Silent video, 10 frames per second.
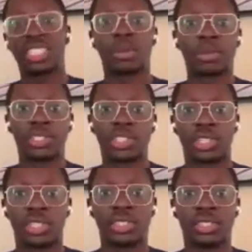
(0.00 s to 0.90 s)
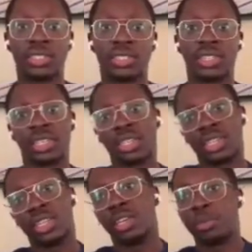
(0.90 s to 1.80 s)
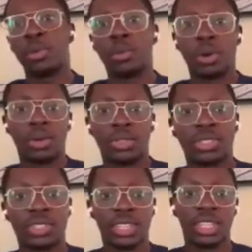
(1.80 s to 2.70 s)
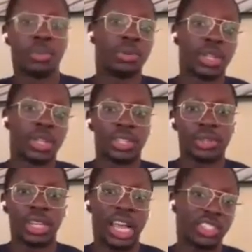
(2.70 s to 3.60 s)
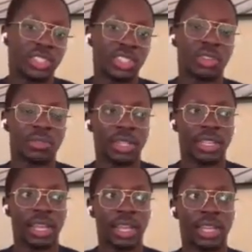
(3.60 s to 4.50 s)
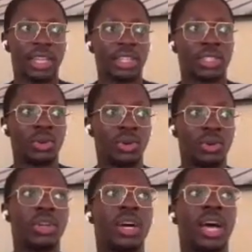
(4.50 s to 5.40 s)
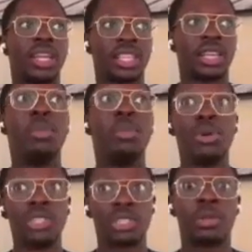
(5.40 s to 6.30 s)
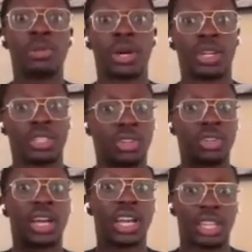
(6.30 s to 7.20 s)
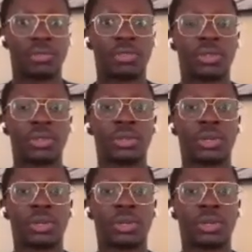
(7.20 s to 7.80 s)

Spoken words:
next competition. He put Worlds. He didn't put like national stuff like that. So I think most people at a certain high level